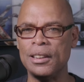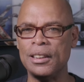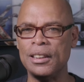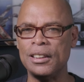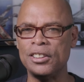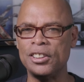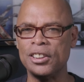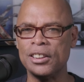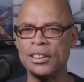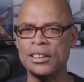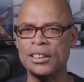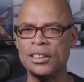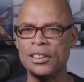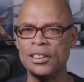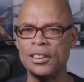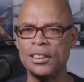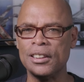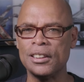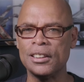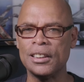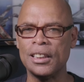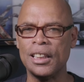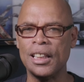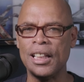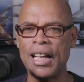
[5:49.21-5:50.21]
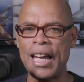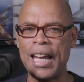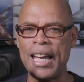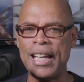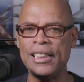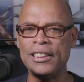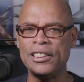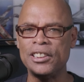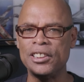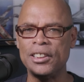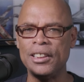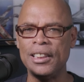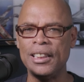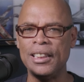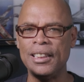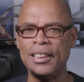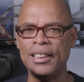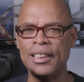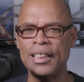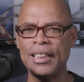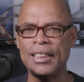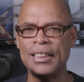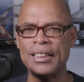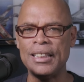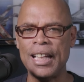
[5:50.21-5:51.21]
It just does uh, HD
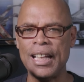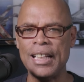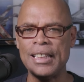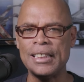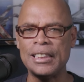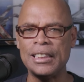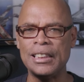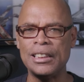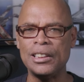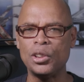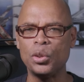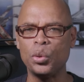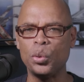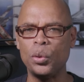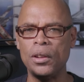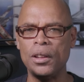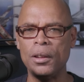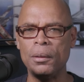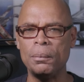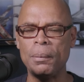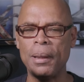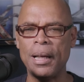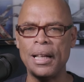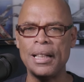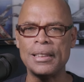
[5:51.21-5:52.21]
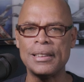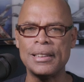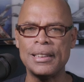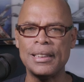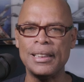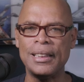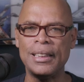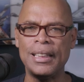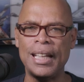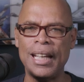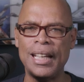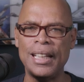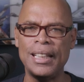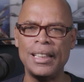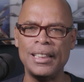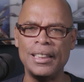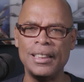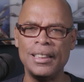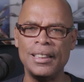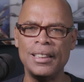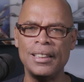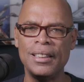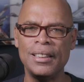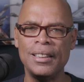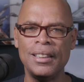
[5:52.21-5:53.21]
at 1920 by
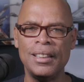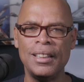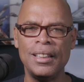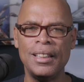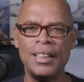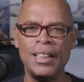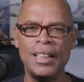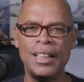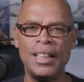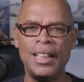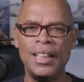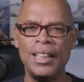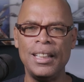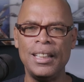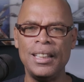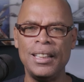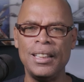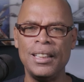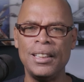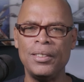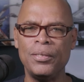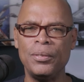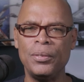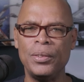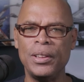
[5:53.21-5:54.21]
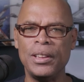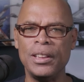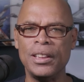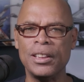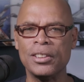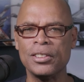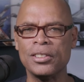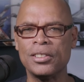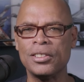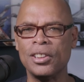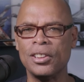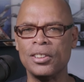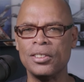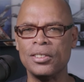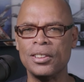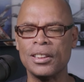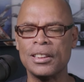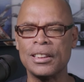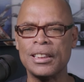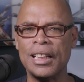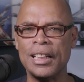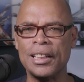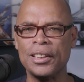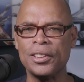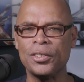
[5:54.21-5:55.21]
1080. And videos don't
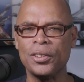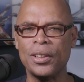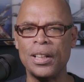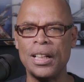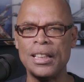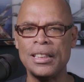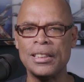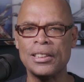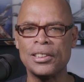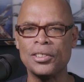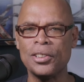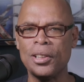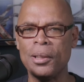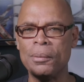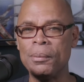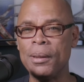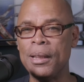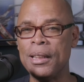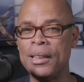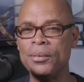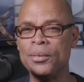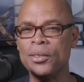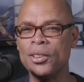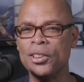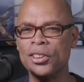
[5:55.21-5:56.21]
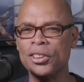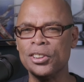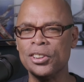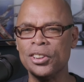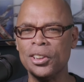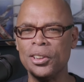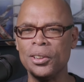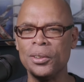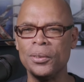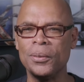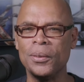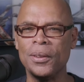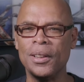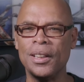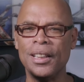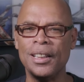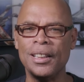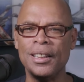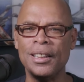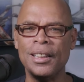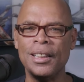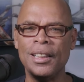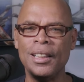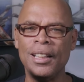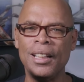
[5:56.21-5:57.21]
look that great, so I'm not even gonna show you one.